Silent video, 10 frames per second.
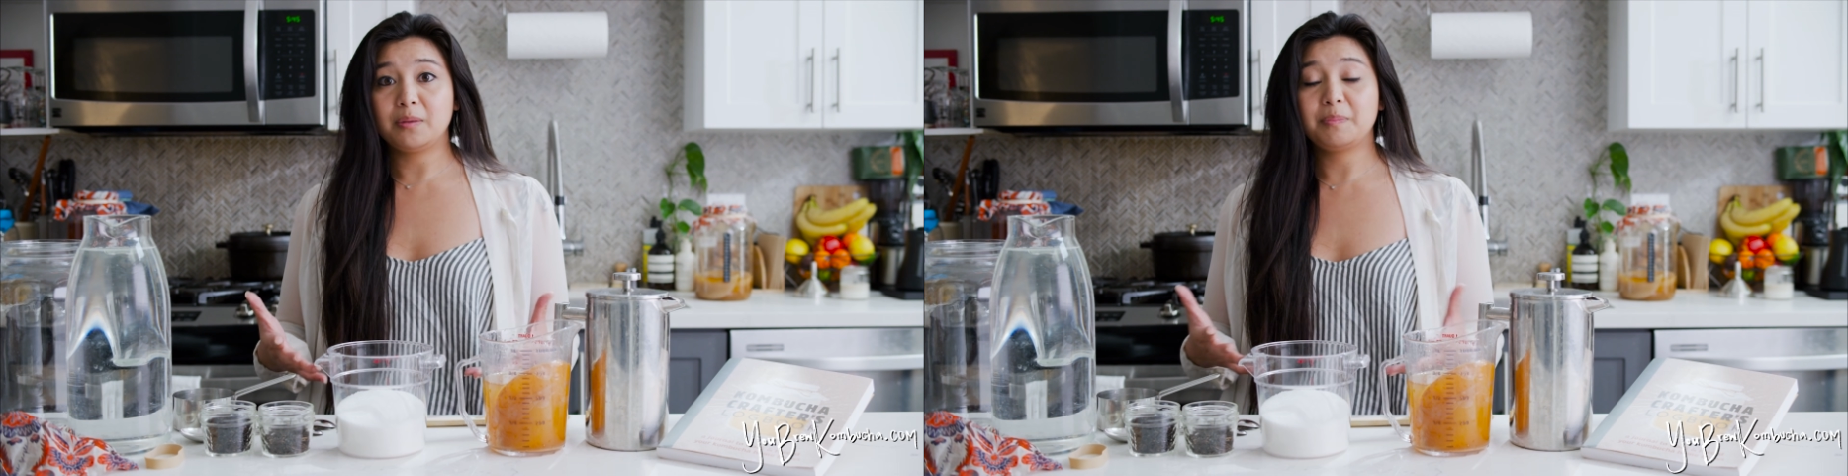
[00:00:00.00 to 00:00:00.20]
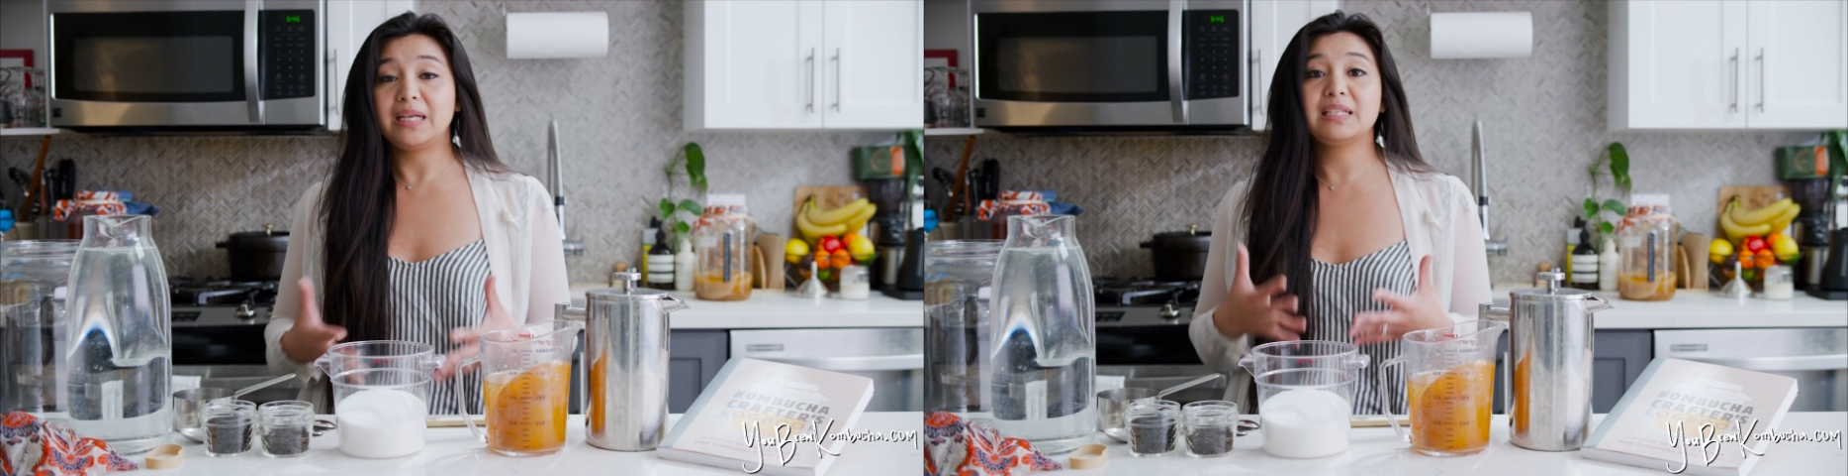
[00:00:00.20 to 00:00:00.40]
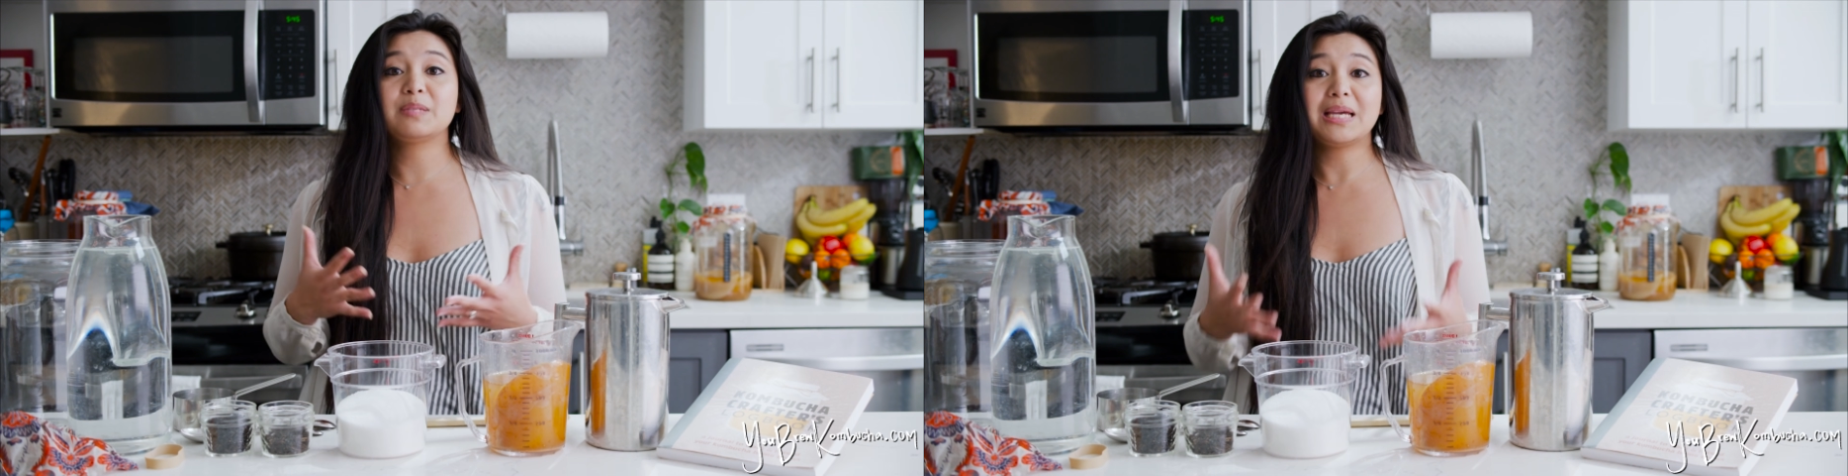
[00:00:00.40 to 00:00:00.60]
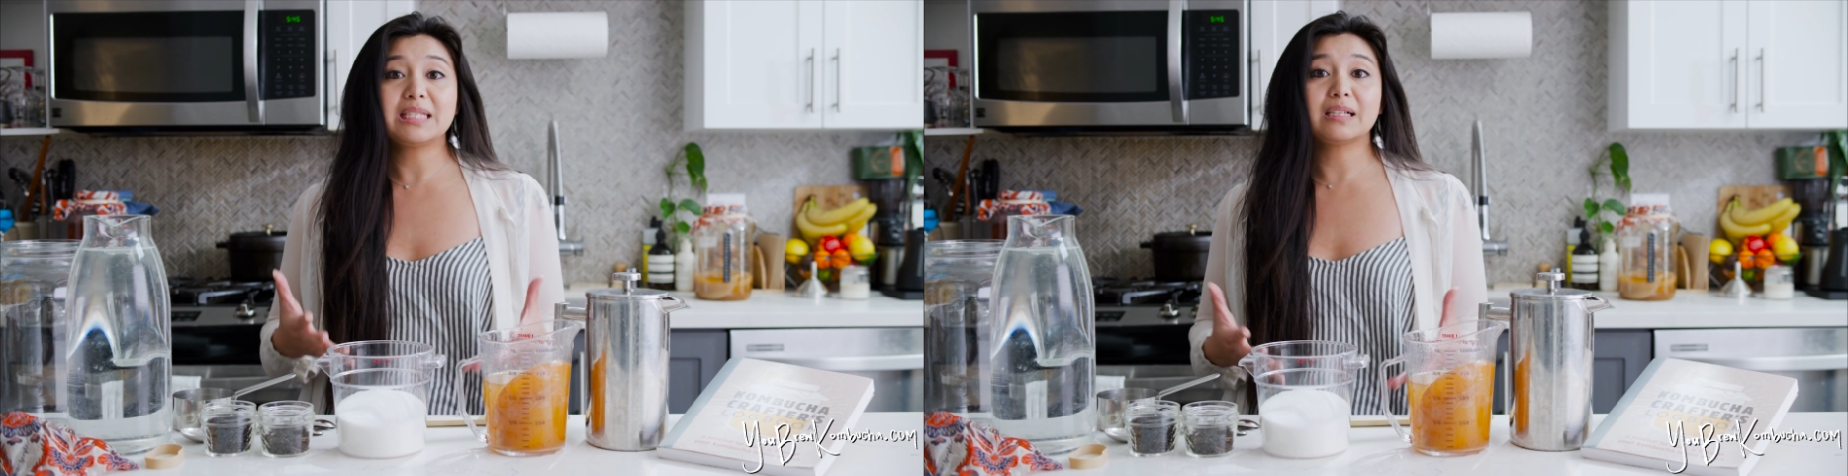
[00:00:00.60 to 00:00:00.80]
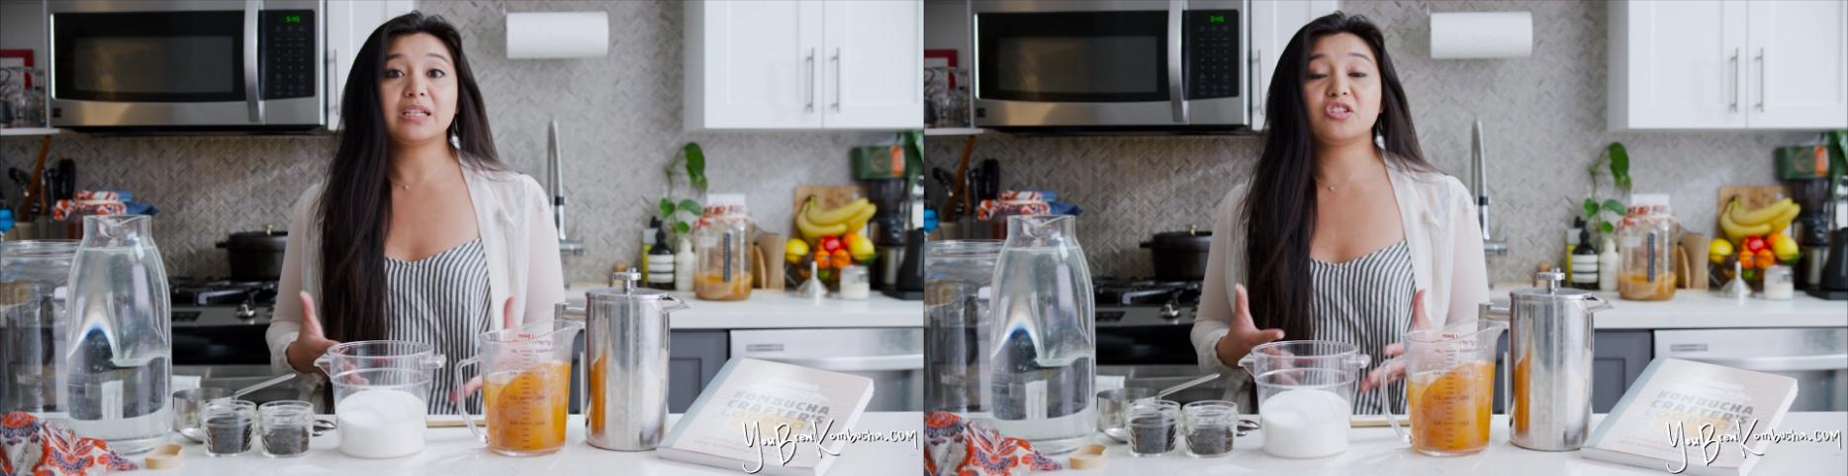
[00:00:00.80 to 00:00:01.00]
but it's
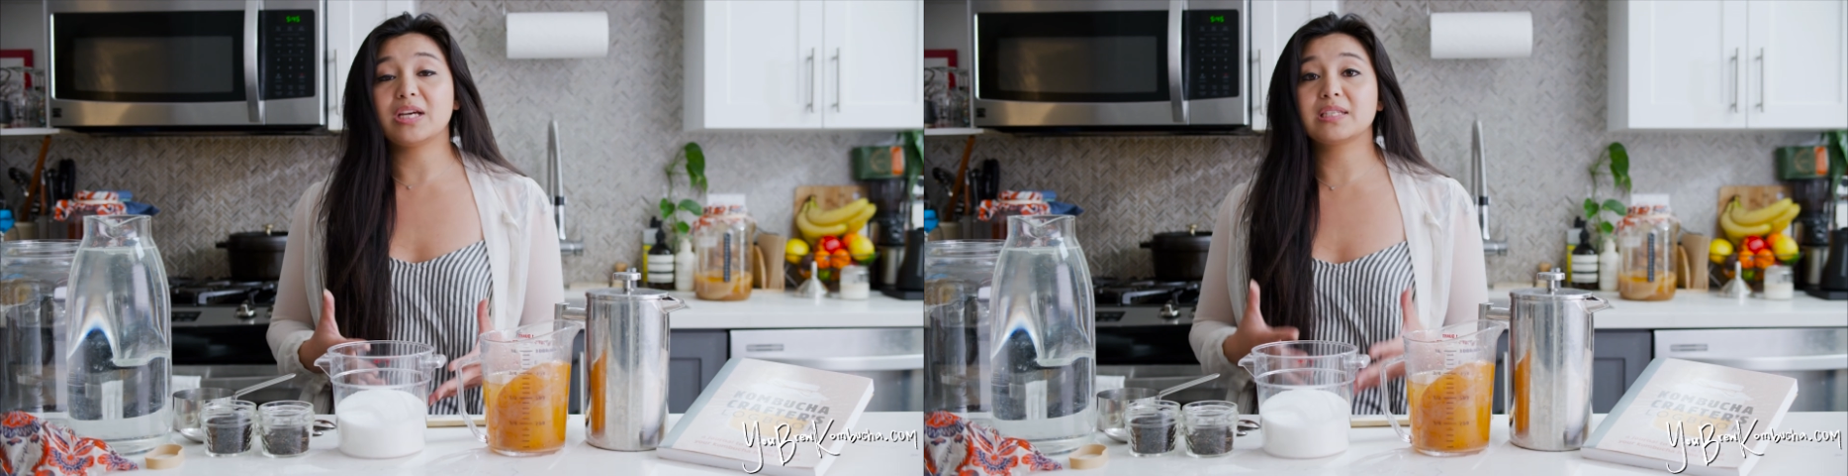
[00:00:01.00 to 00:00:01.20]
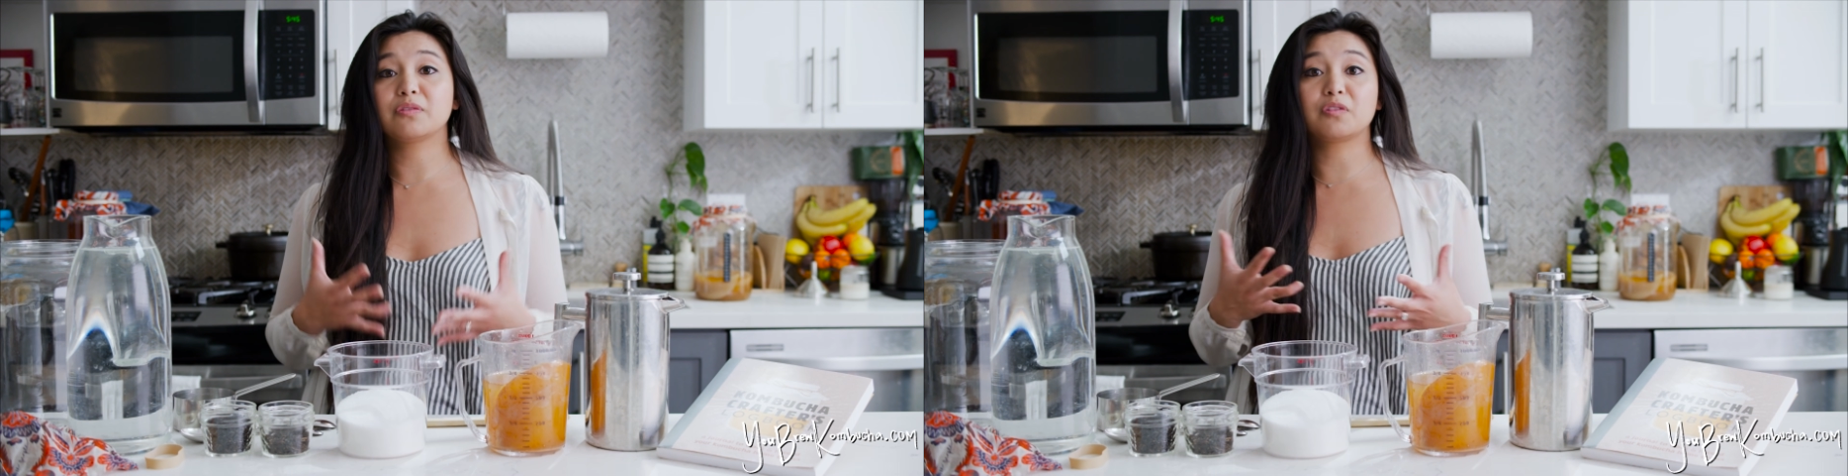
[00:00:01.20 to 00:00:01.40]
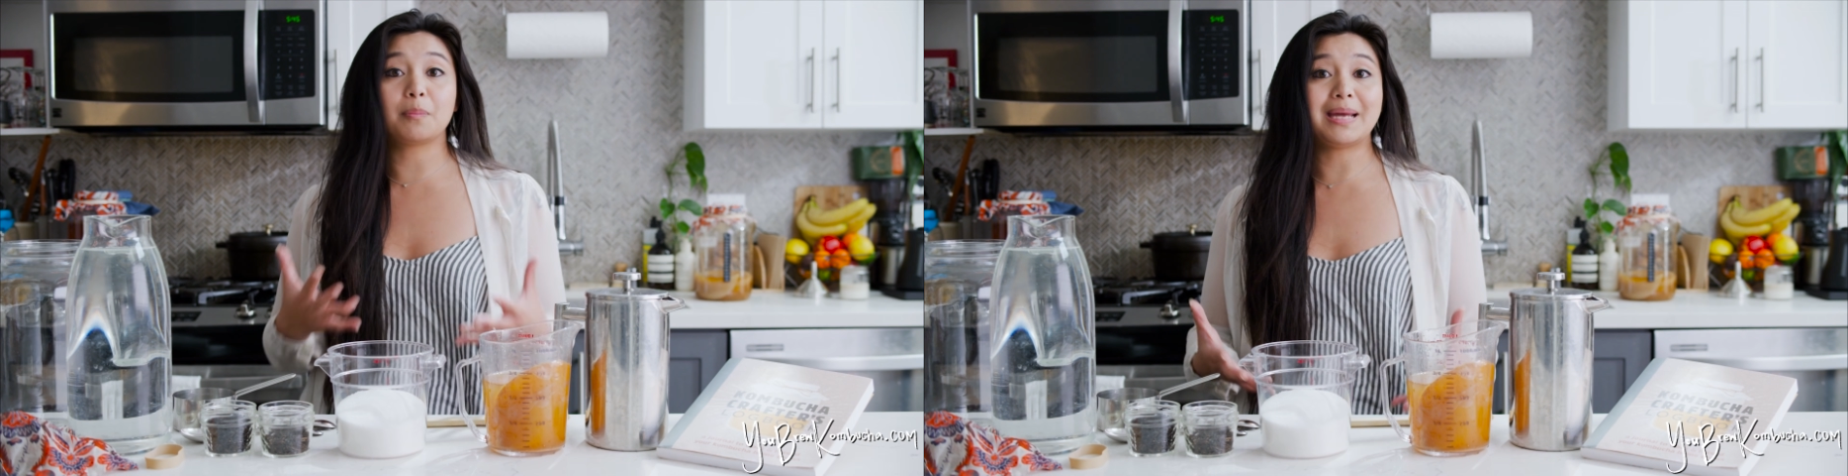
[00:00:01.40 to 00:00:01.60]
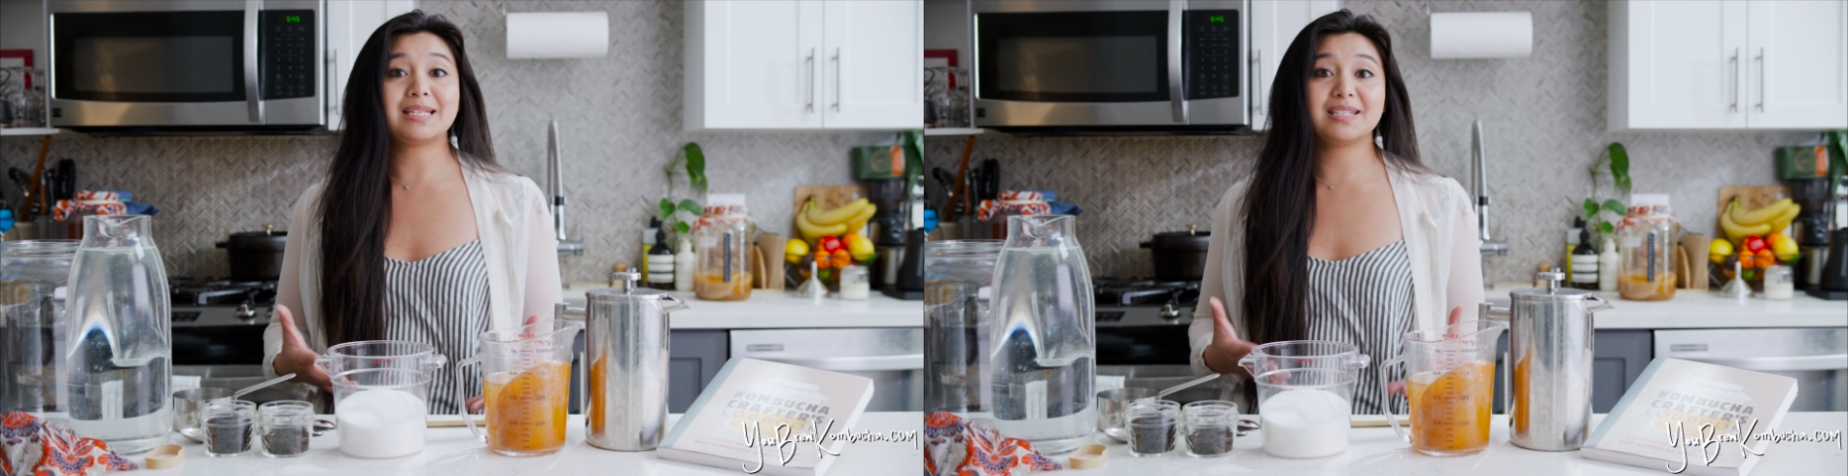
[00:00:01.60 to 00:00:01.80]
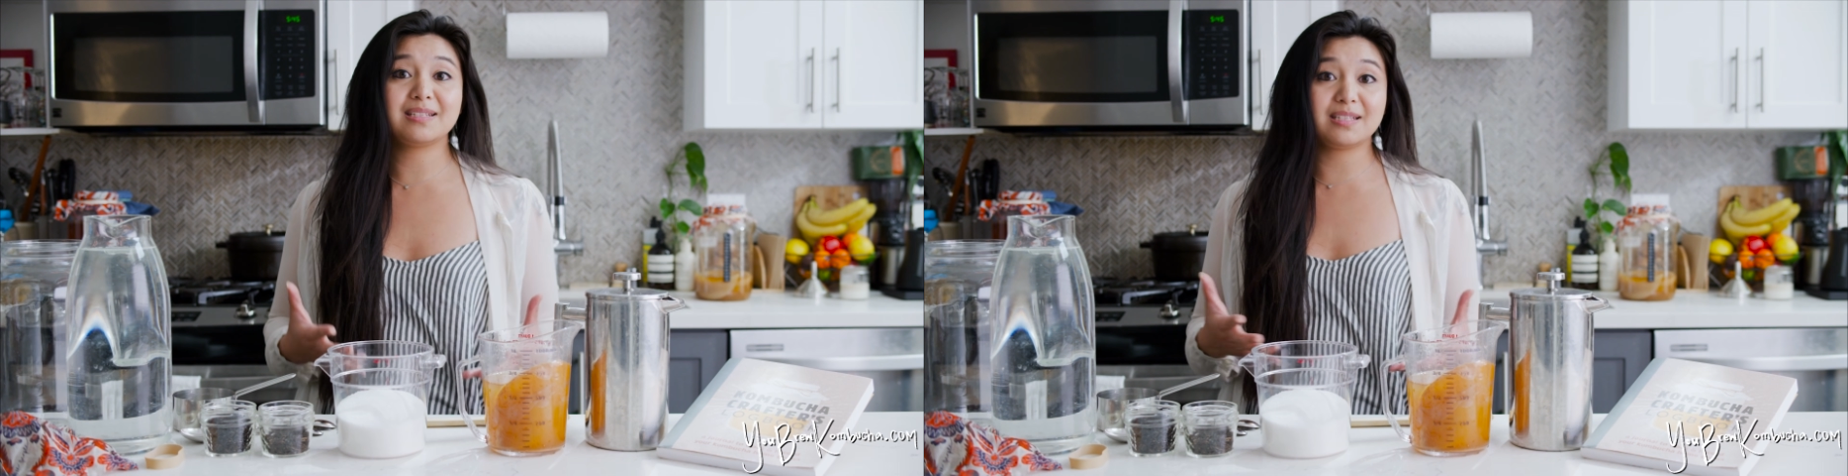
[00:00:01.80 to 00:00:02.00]
basically just
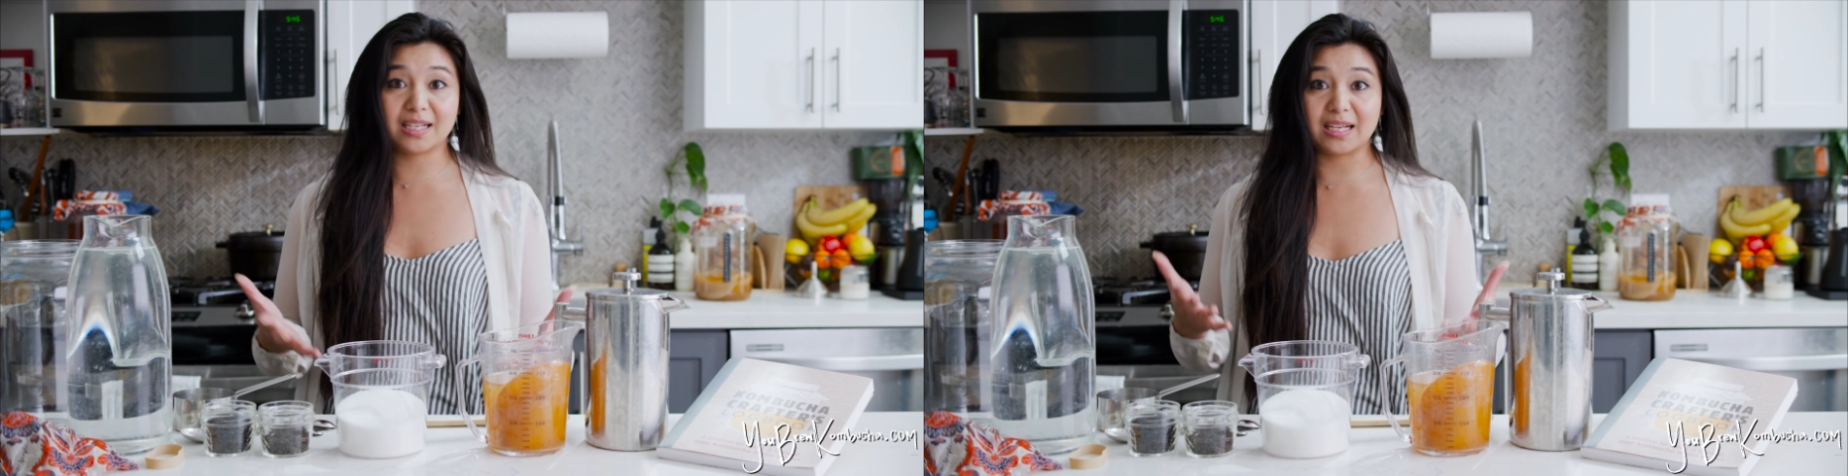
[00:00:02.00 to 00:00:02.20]
fermented tea.